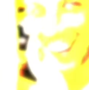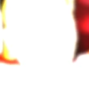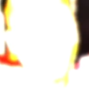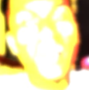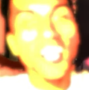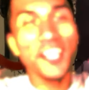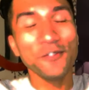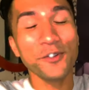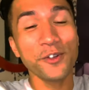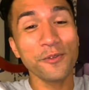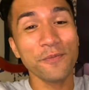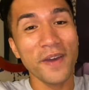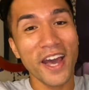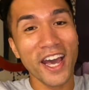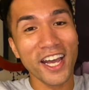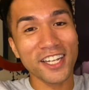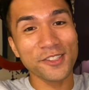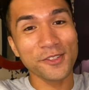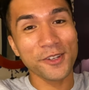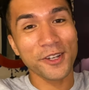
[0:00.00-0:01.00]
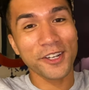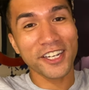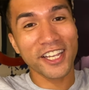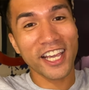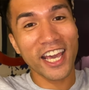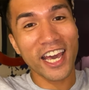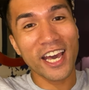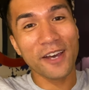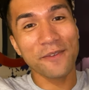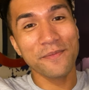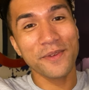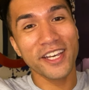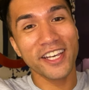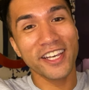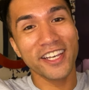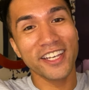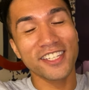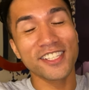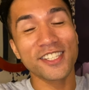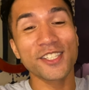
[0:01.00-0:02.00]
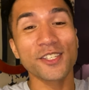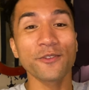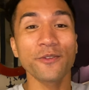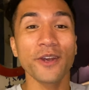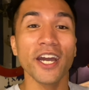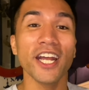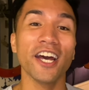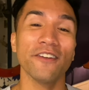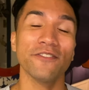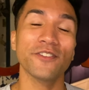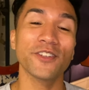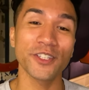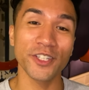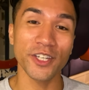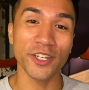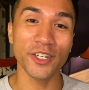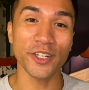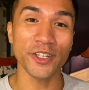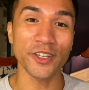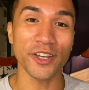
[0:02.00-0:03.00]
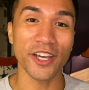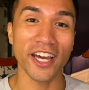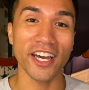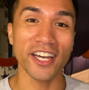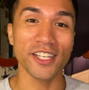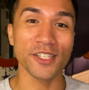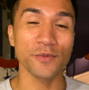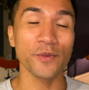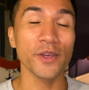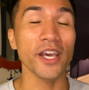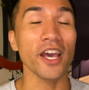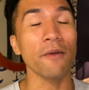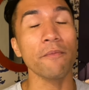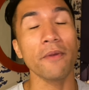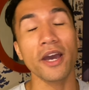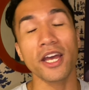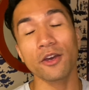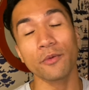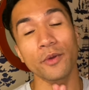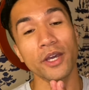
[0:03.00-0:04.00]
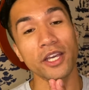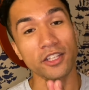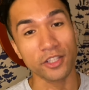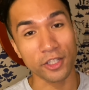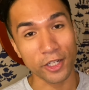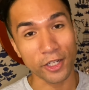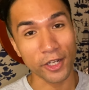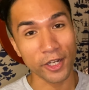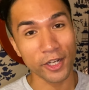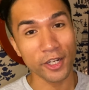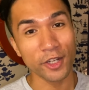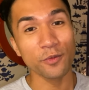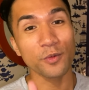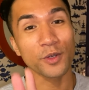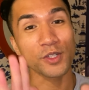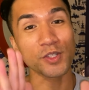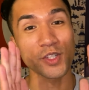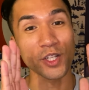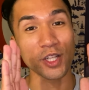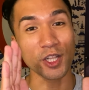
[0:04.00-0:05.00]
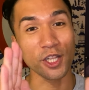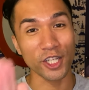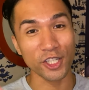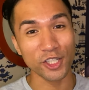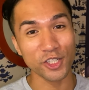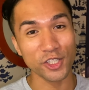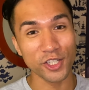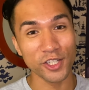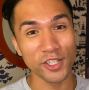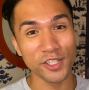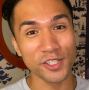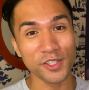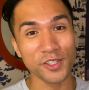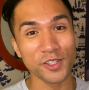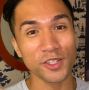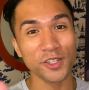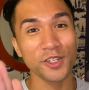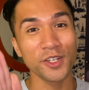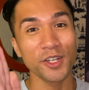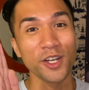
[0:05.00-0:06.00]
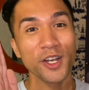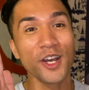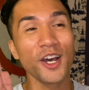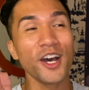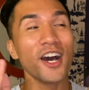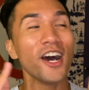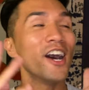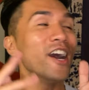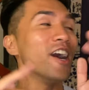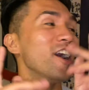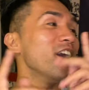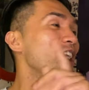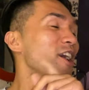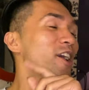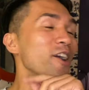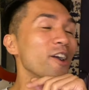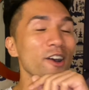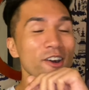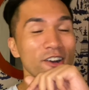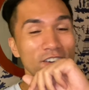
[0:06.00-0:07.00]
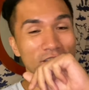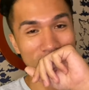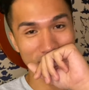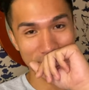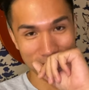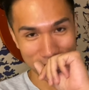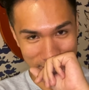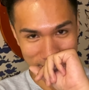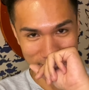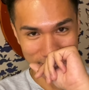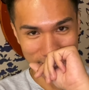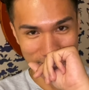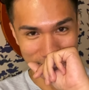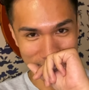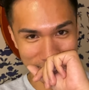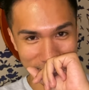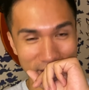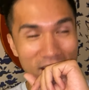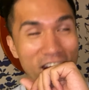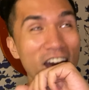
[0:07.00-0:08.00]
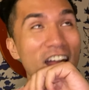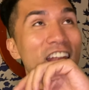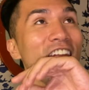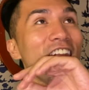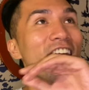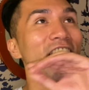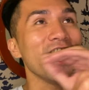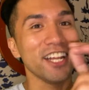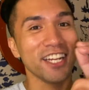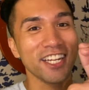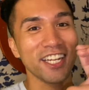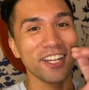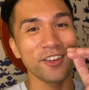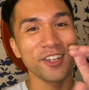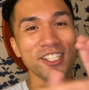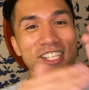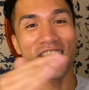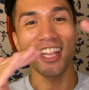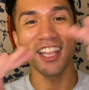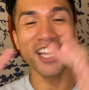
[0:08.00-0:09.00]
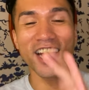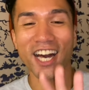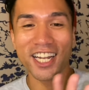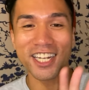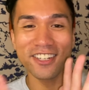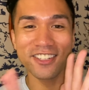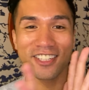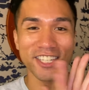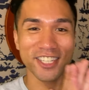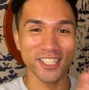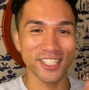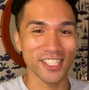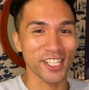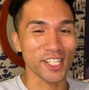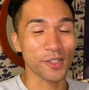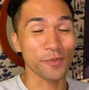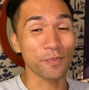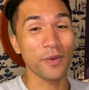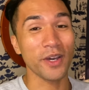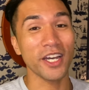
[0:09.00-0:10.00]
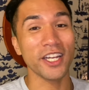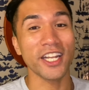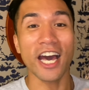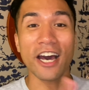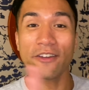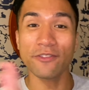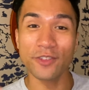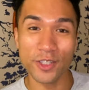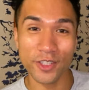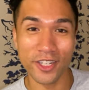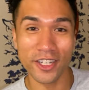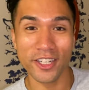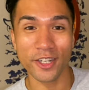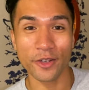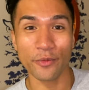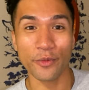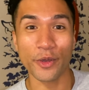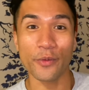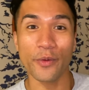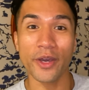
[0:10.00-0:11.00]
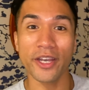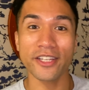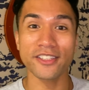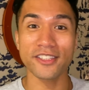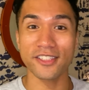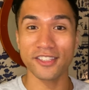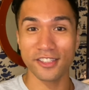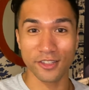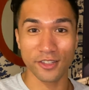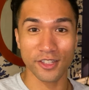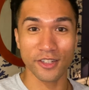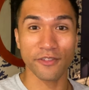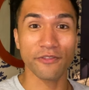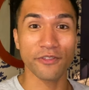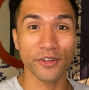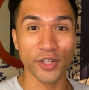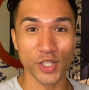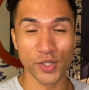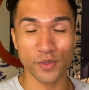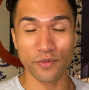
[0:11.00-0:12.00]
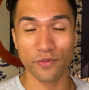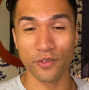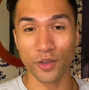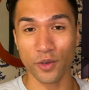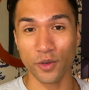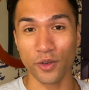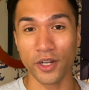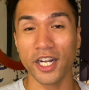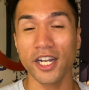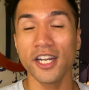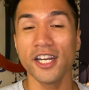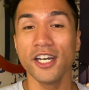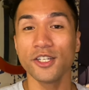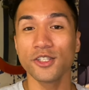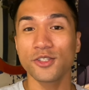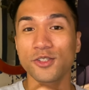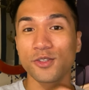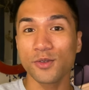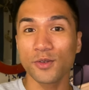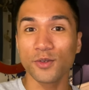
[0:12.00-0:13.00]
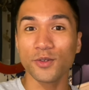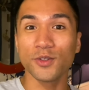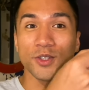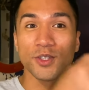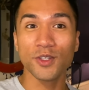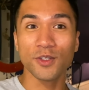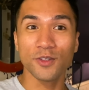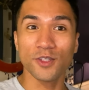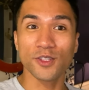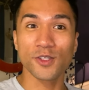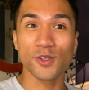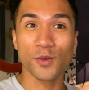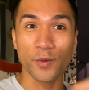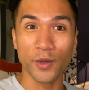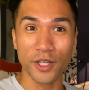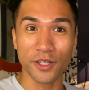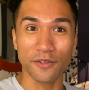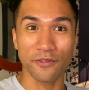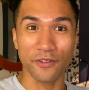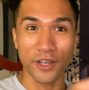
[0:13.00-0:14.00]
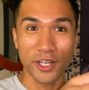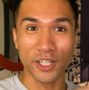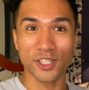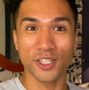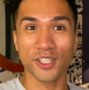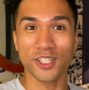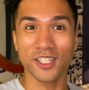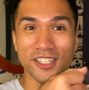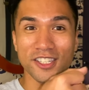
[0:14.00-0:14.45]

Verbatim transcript: And we're back to our cabin. So right after dinner, you guys, by the way, dinner was delicious. It was 90-course meal. A lot. There was a lot of dishes. But after dinner, we went to the first floor to squidfish.